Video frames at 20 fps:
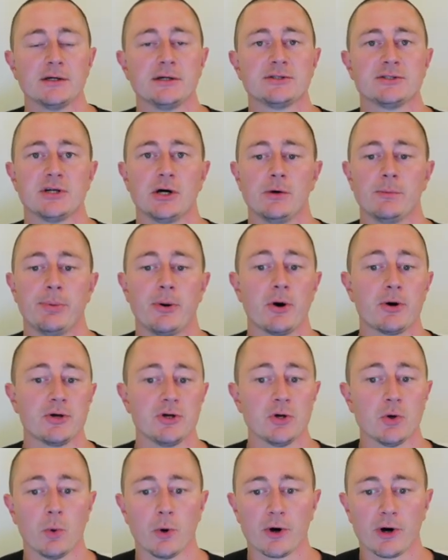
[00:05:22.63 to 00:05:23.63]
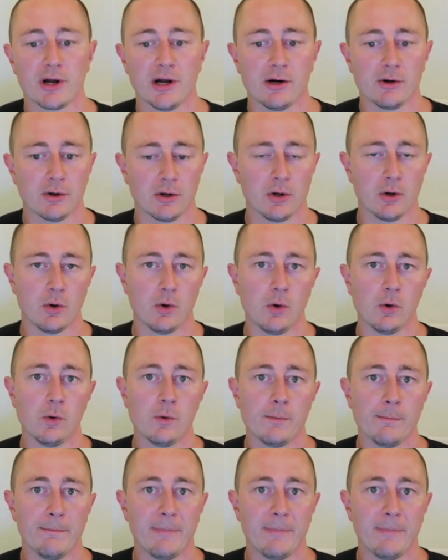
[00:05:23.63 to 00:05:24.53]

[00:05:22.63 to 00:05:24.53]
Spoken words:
So part of your workout goal